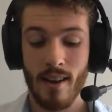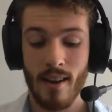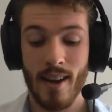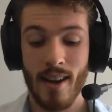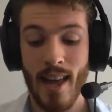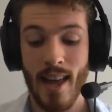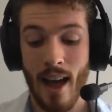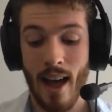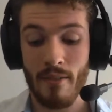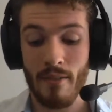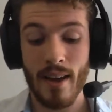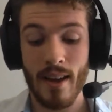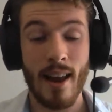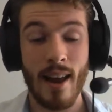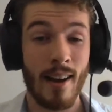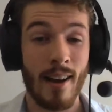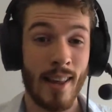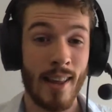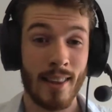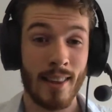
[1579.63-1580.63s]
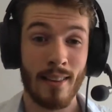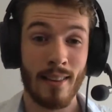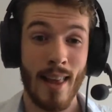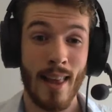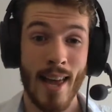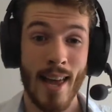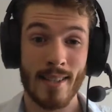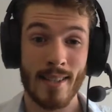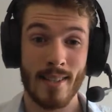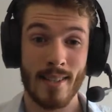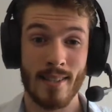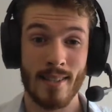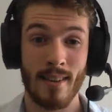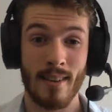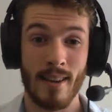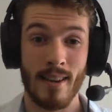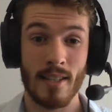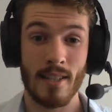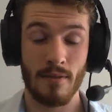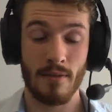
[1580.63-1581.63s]
I have a little
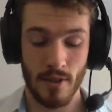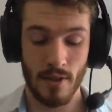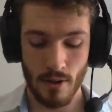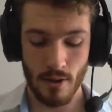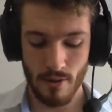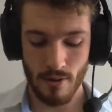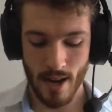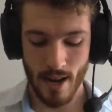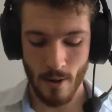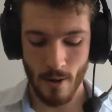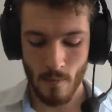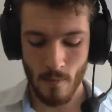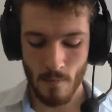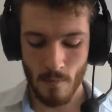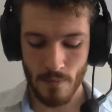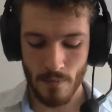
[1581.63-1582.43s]
exercise for you now.